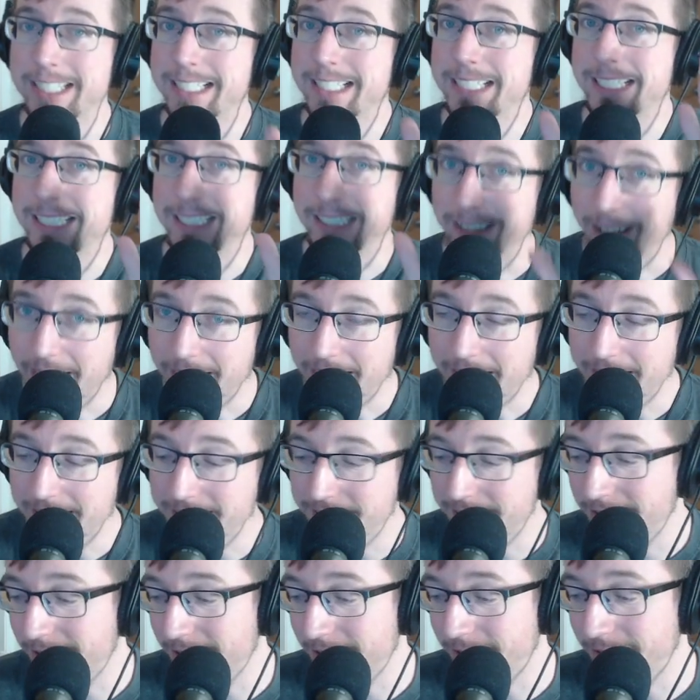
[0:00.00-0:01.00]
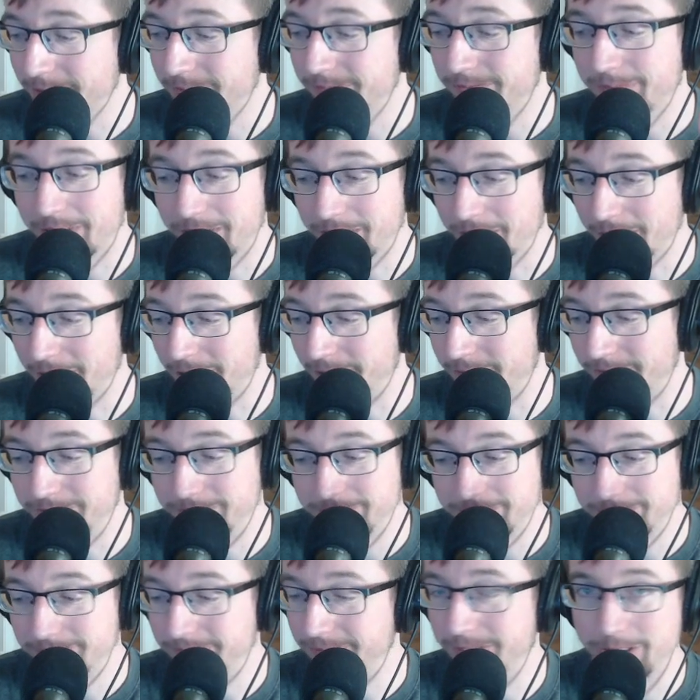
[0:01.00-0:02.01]
Not ideal, so
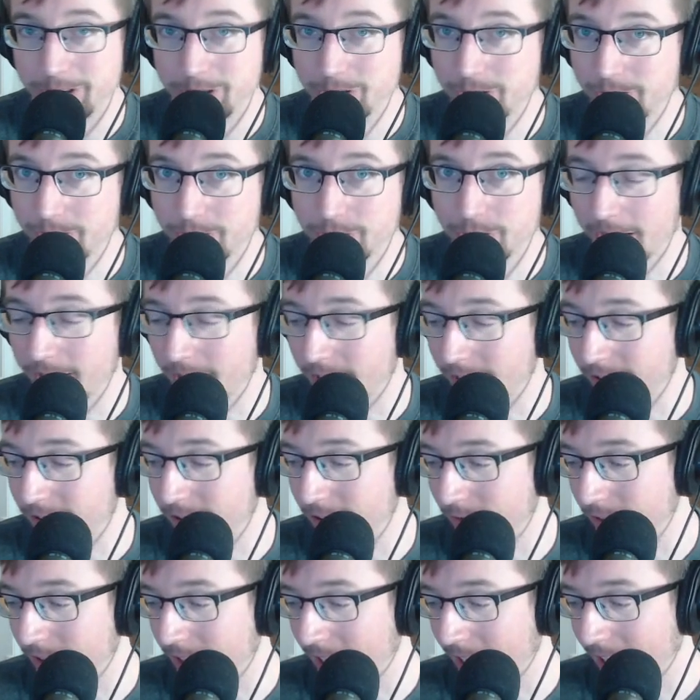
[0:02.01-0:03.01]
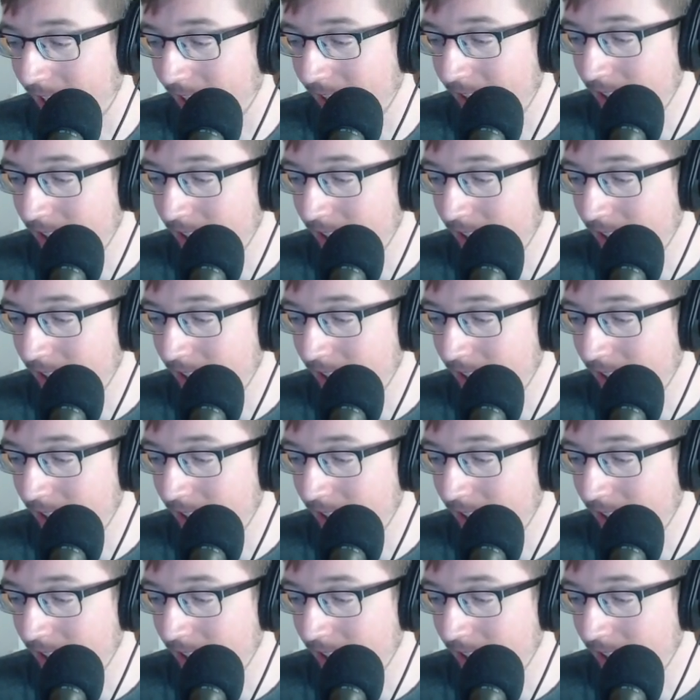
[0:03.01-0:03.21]
try not to if you can.